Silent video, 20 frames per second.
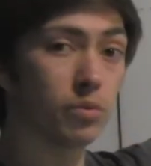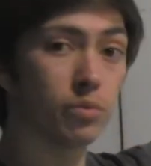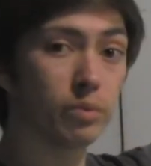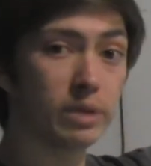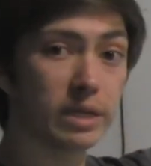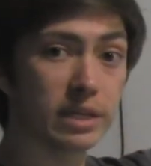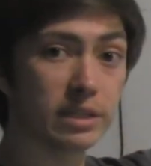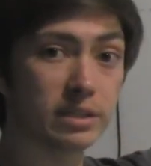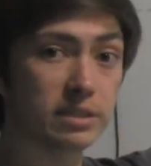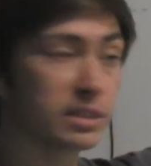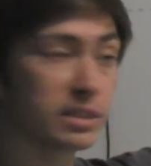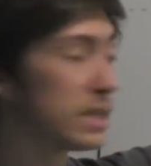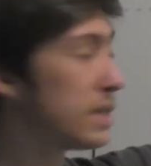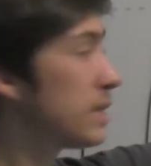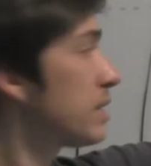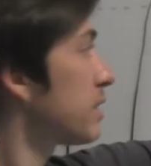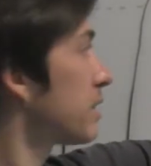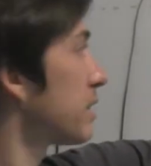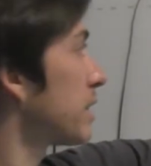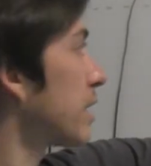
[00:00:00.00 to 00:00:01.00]
we can
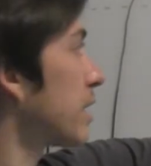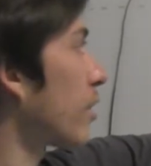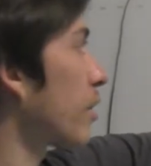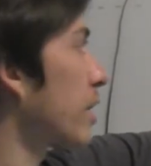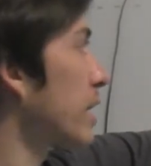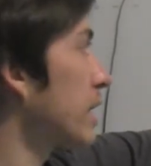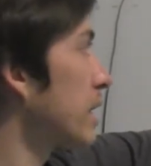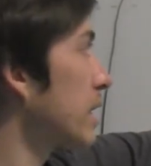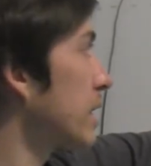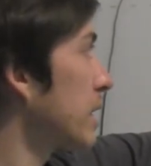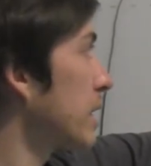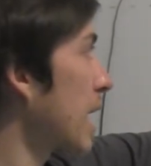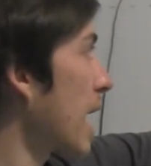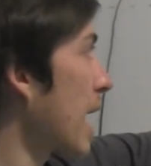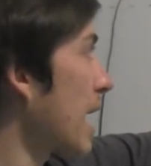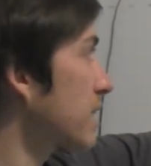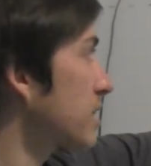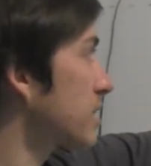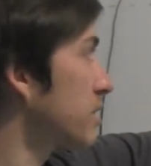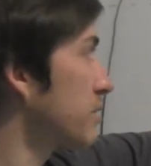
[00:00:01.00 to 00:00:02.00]
see that our
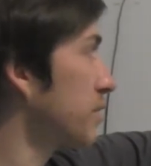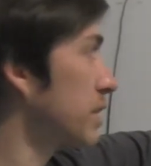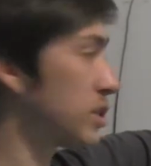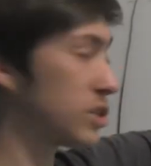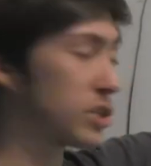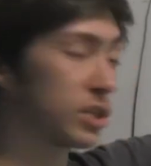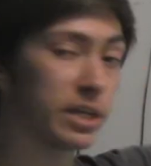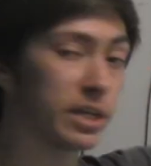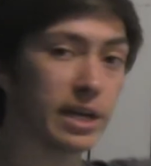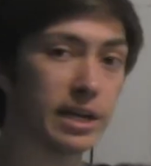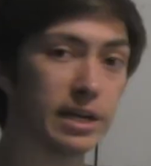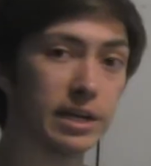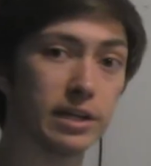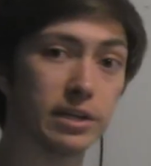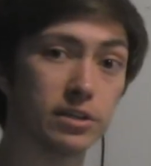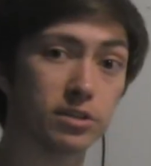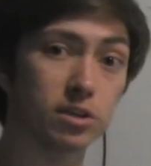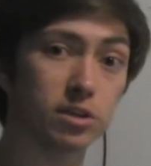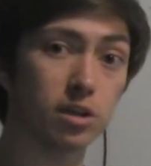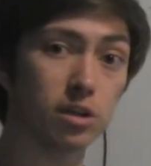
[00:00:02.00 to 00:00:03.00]
activation gate
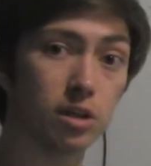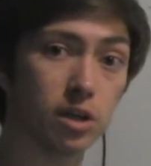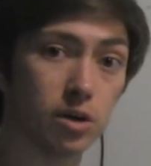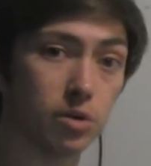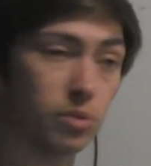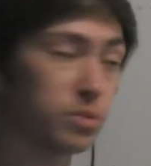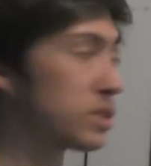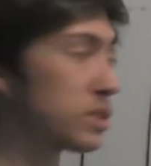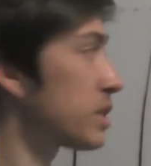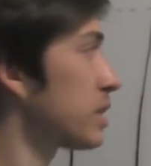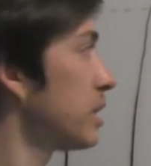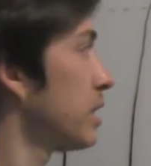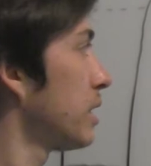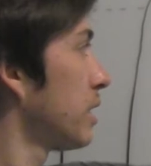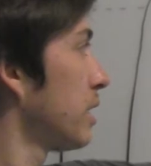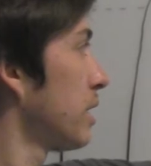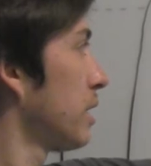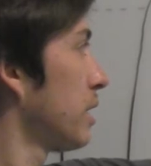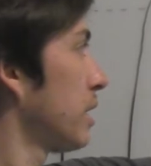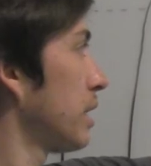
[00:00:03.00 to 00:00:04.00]
is closed
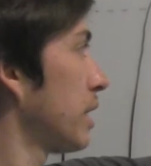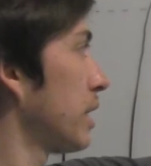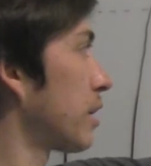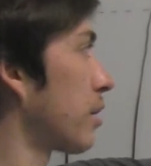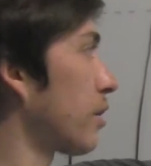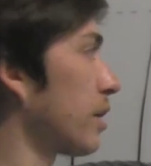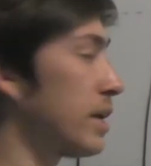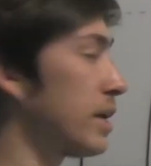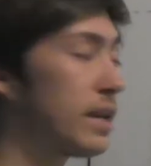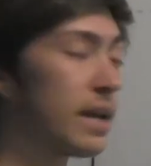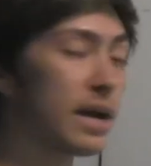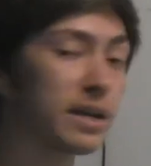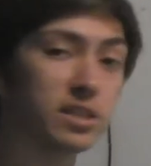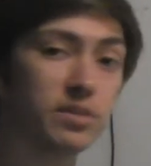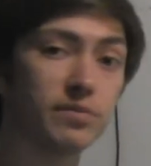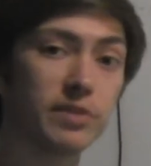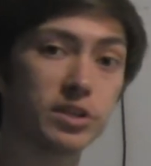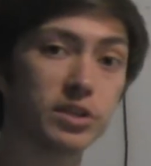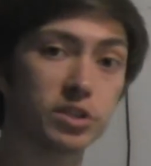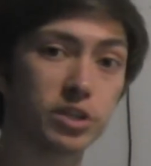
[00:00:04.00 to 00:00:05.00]
and our
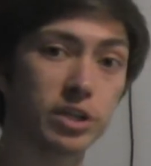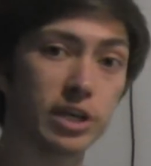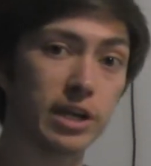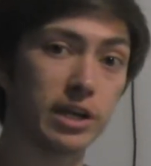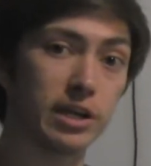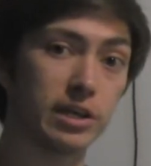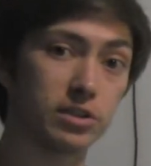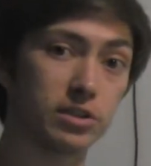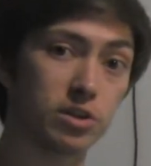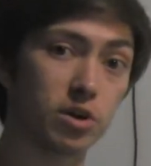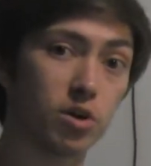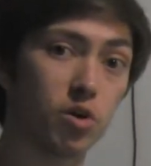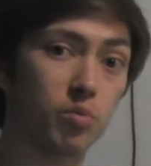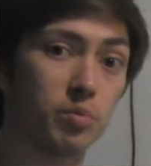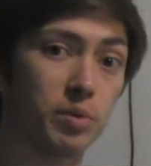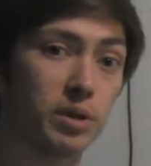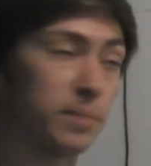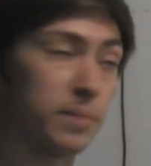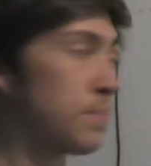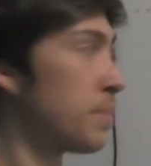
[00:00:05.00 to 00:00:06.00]
inactivation gate is
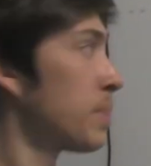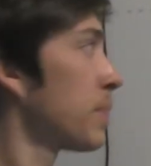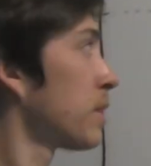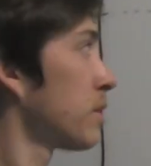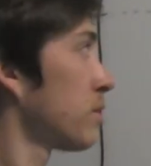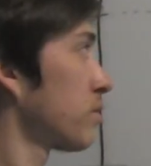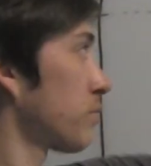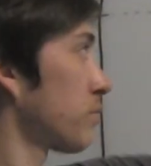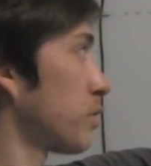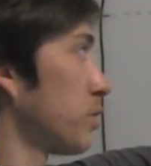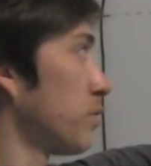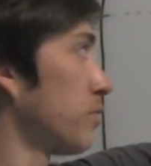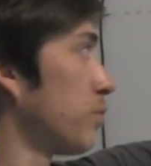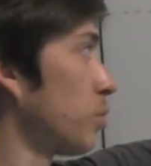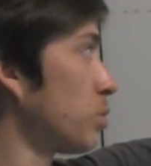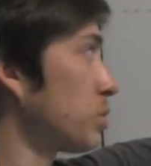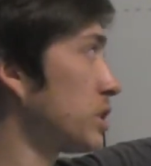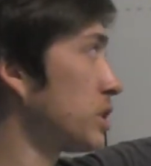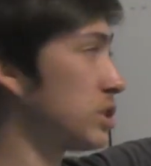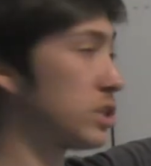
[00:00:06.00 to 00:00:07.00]
open for the
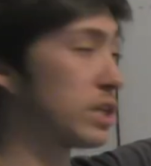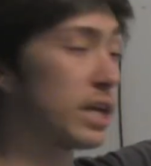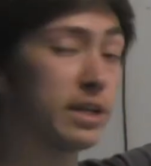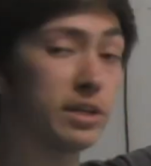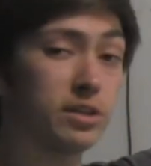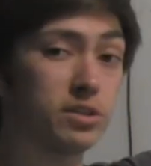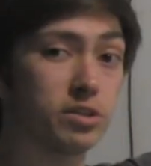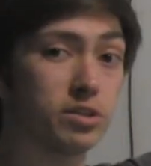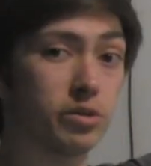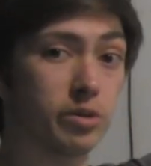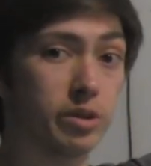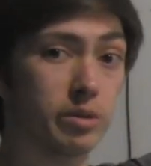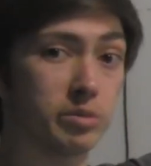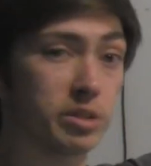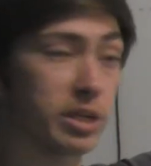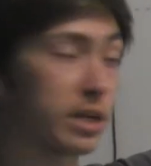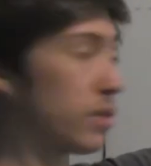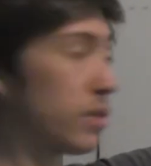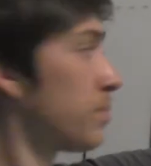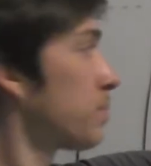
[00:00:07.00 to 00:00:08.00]
voltage-gated sodium
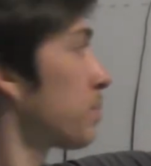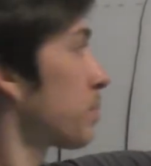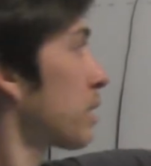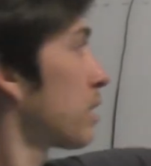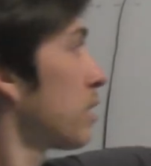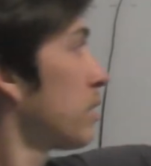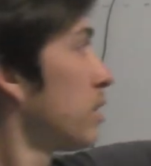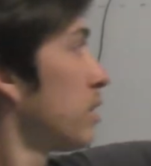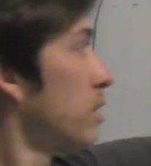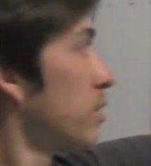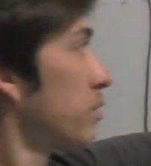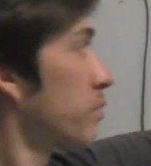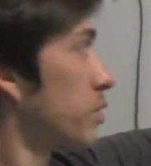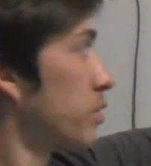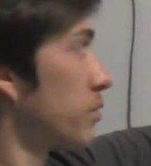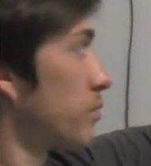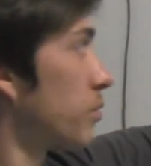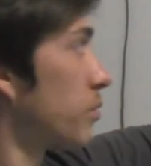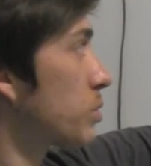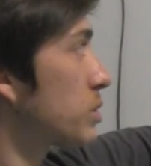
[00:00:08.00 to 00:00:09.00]
channel. For
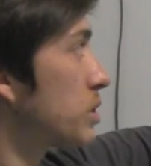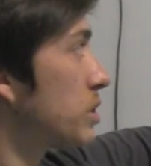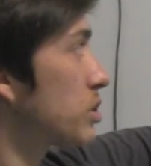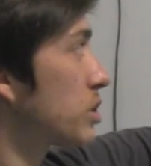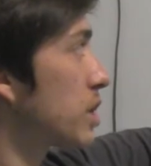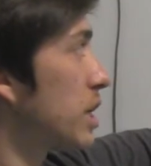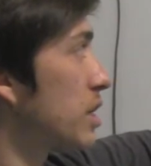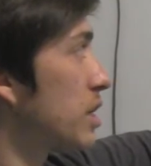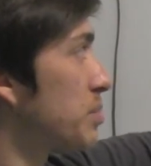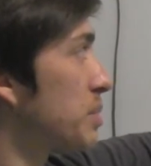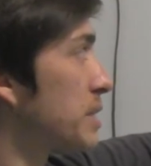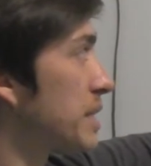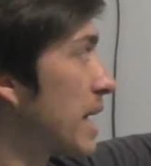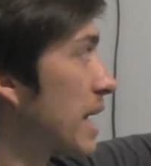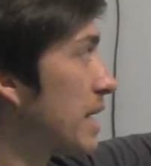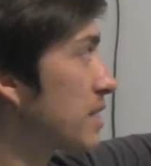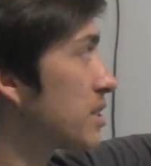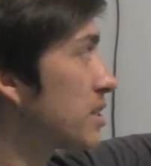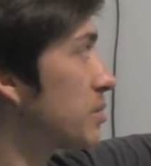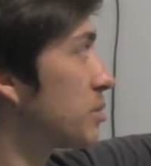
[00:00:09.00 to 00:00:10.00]
the voltage-gated
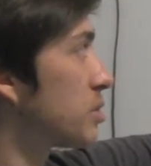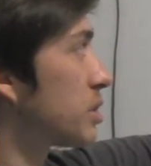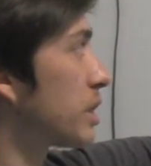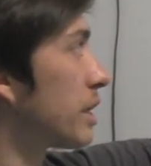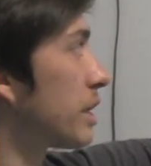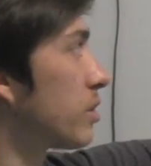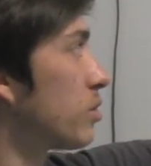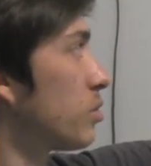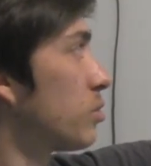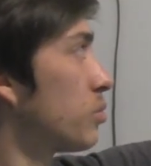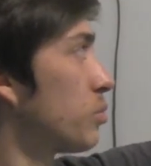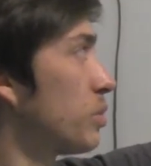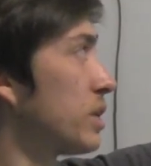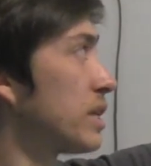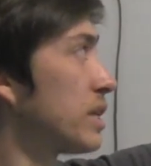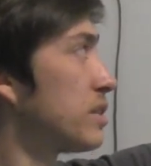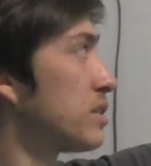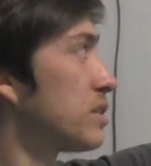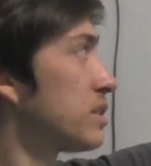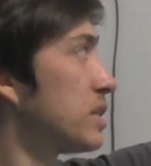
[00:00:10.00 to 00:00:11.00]
potassium channel, we
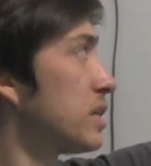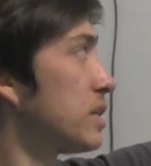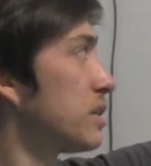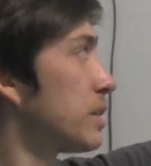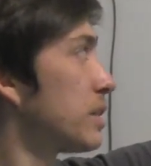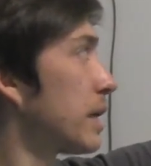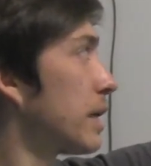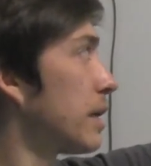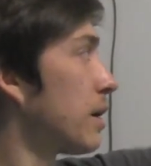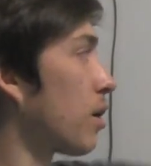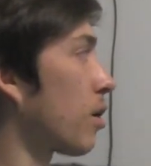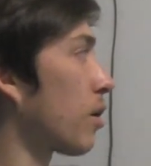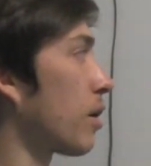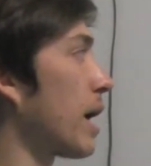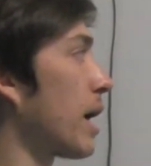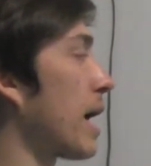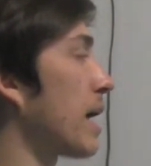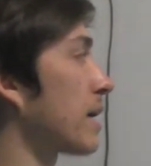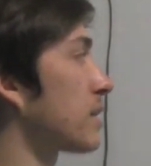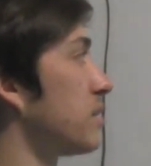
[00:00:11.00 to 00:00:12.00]
can see that
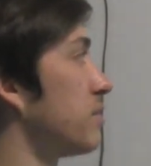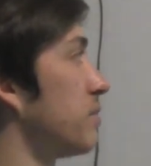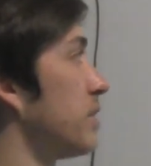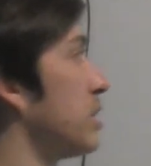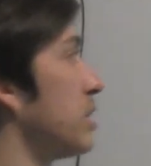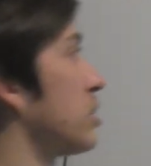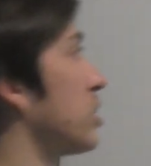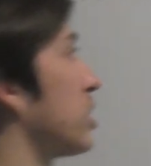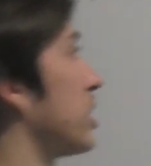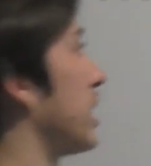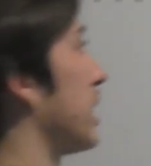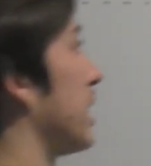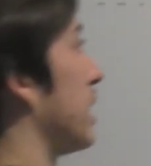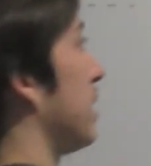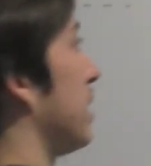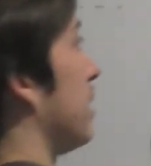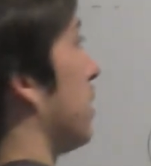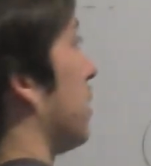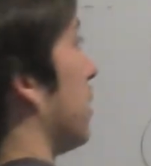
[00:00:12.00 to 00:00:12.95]
our activation gate